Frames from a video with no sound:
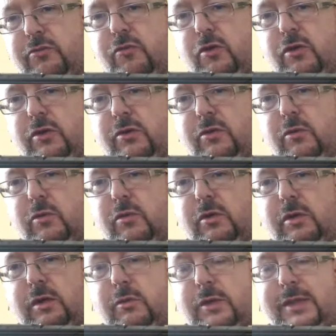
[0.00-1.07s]
they're running
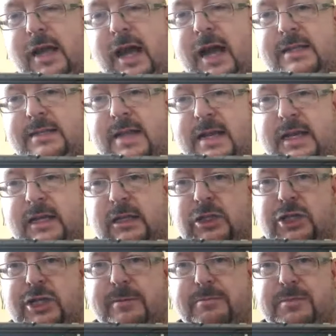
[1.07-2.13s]
with identical
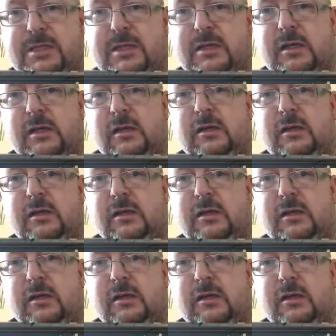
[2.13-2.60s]
chips.